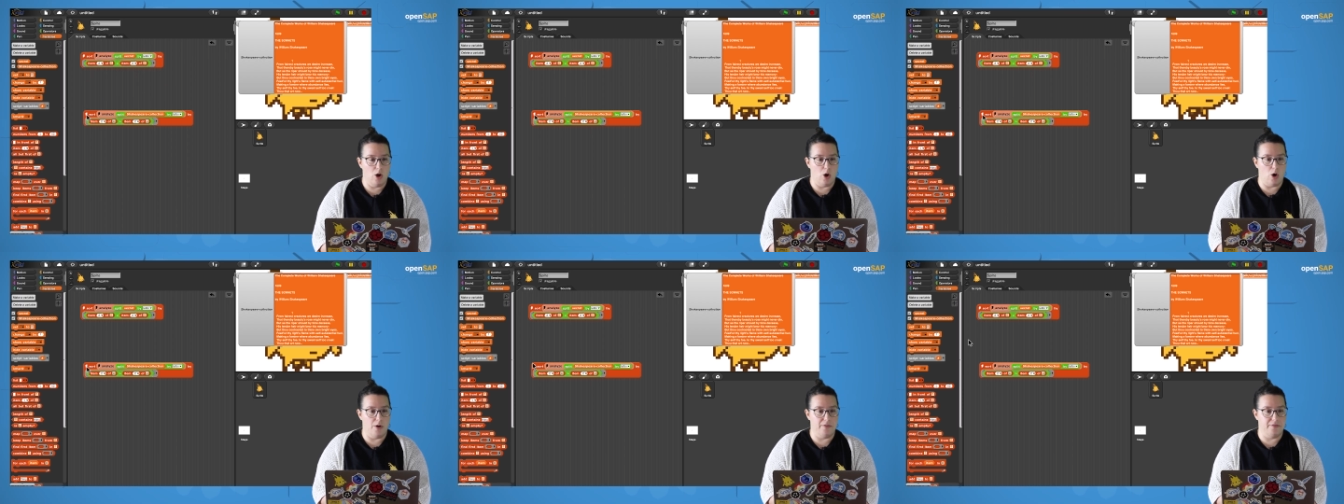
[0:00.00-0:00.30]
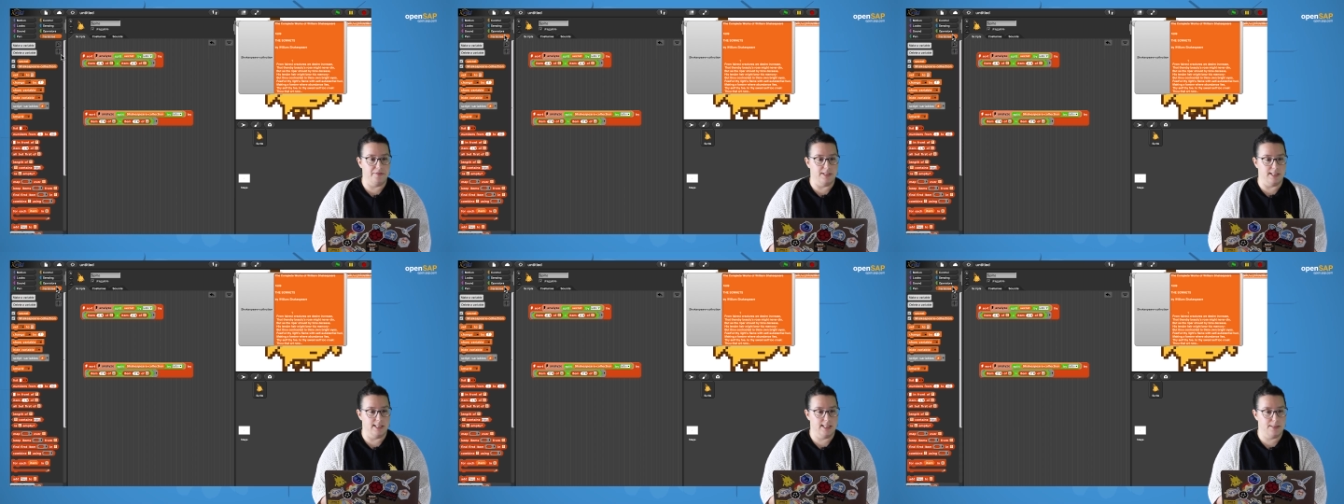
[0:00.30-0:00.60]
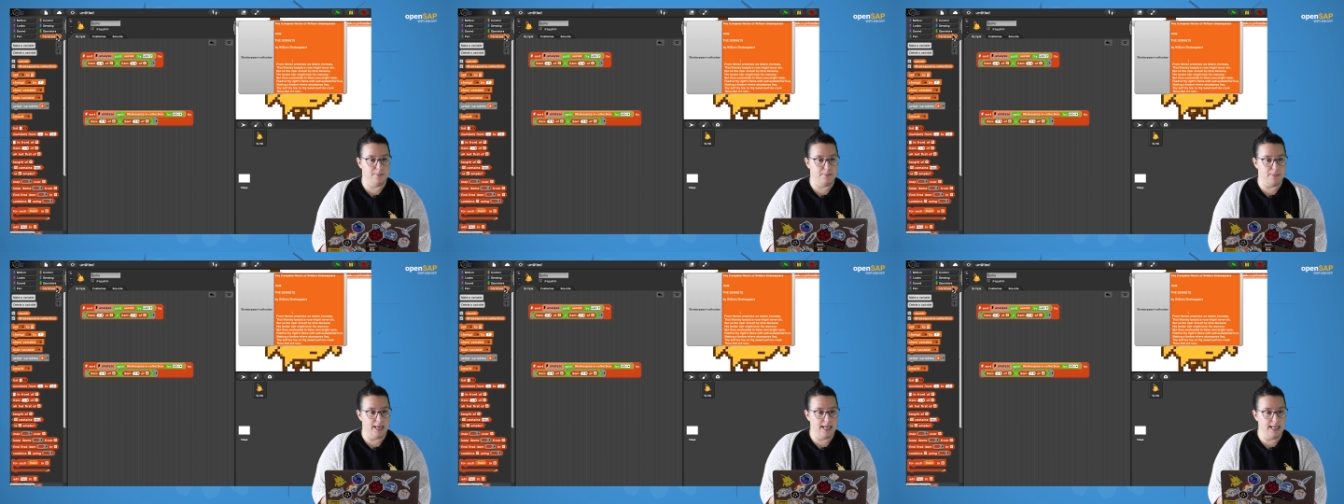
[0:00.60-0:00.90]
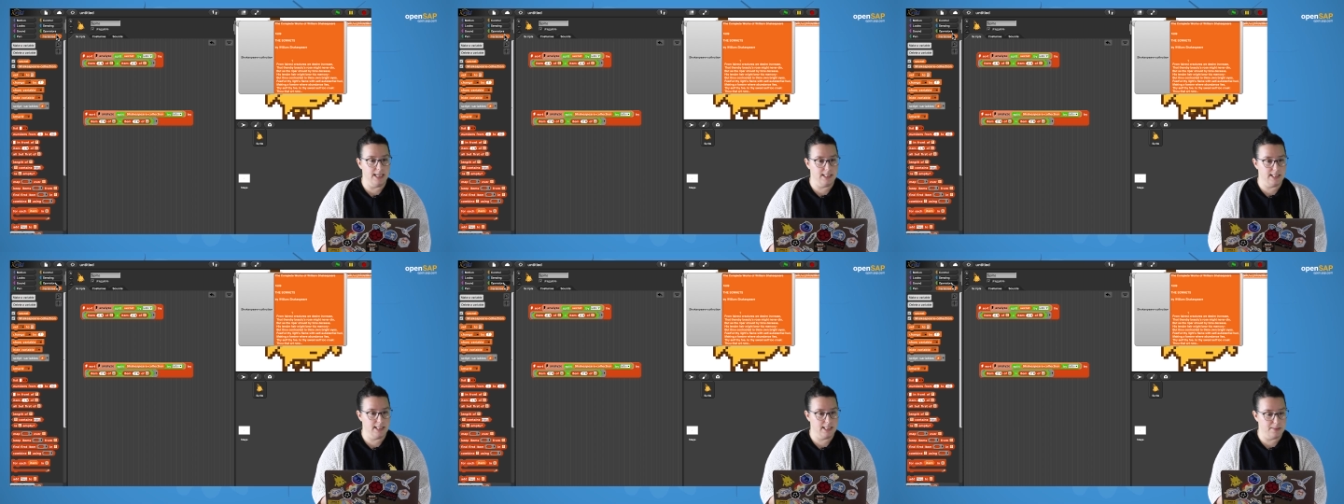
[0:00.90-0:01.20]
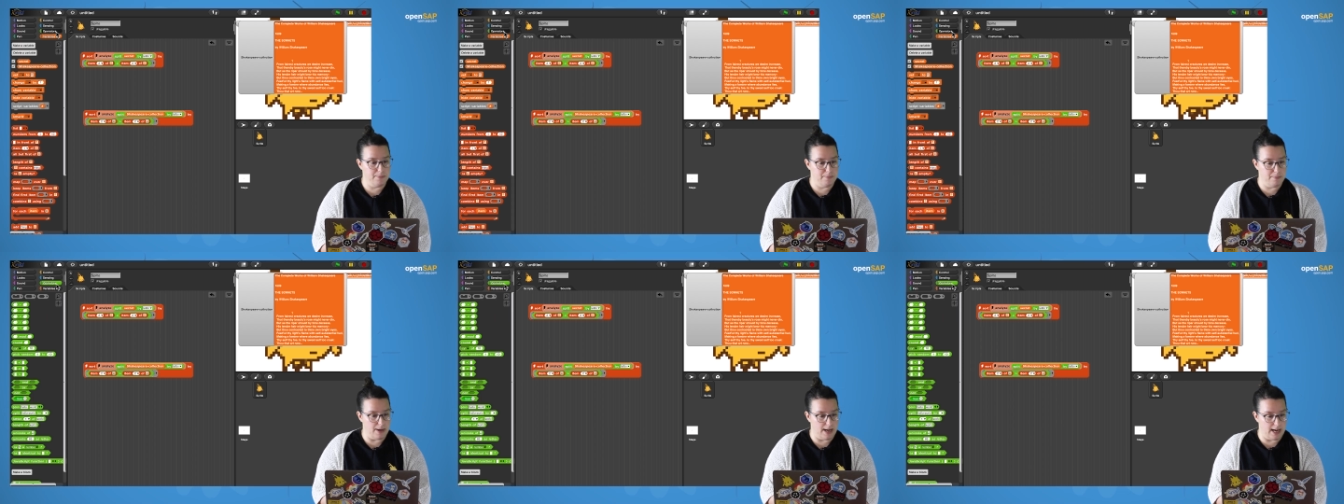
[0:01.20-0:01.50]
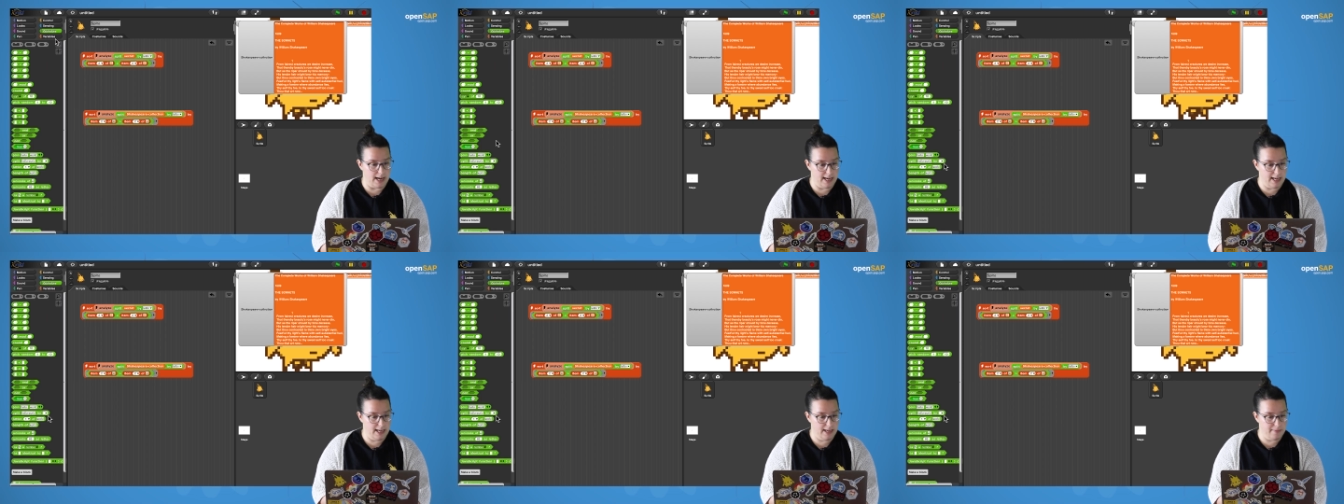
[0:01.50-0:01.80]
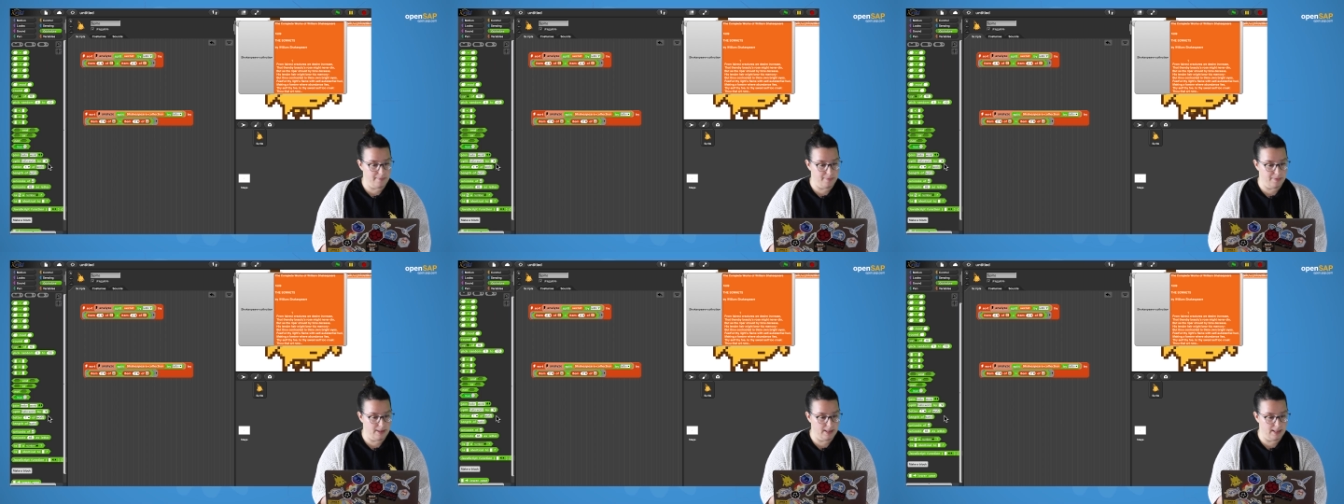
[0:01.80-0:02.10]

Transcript: of the space by